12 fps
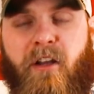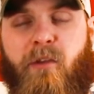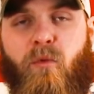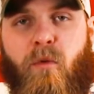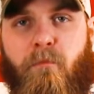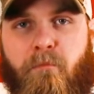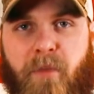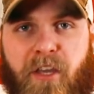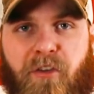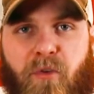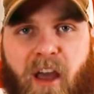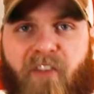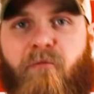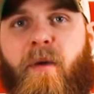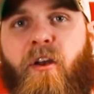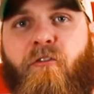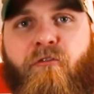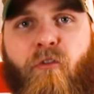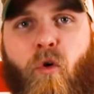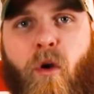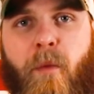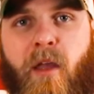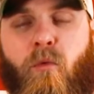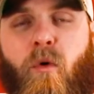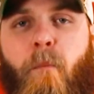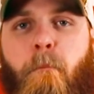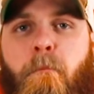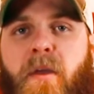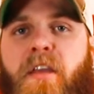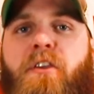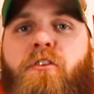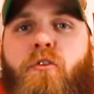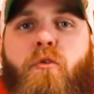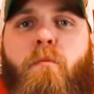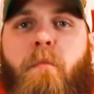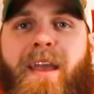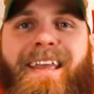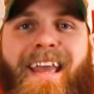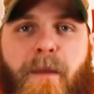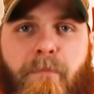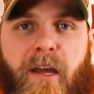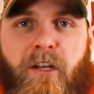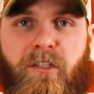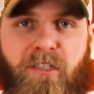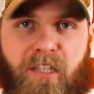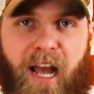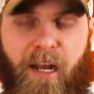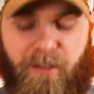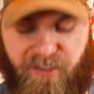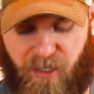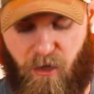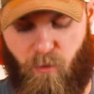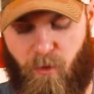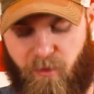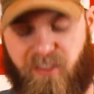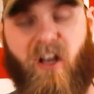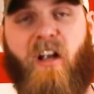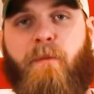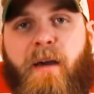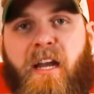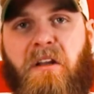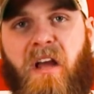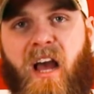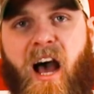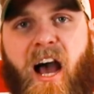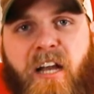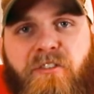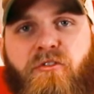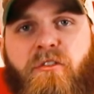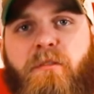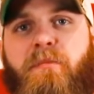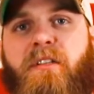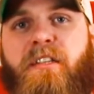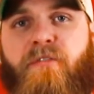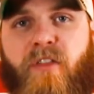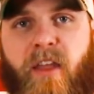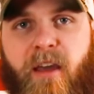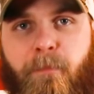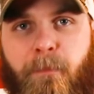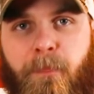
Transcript: It will make you have better form. It will make you make a better shot. So when we talk about it, I truly believe in that.